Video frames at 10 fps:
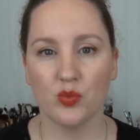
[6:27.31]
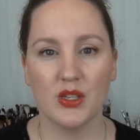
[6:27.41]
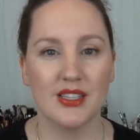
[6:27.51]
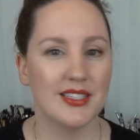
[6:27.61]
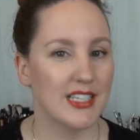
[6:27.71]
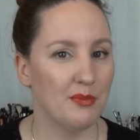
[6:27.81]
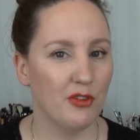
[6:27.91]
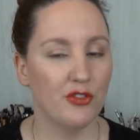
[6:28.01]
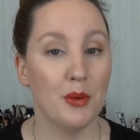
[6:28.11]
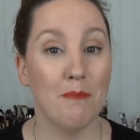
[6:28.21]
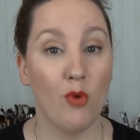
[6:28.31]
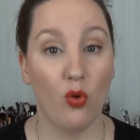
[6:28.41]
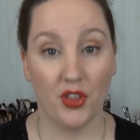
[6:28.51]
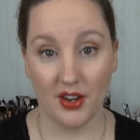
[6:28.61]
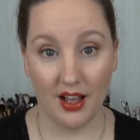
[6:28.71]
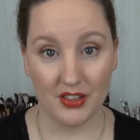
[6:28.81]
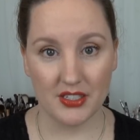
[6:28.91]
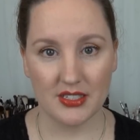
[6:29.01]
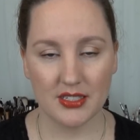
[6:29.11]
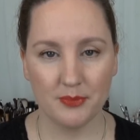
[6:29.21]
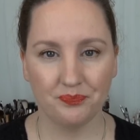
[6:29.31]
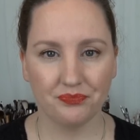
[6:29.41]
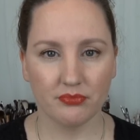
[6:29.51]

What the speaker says: with some of them more than others.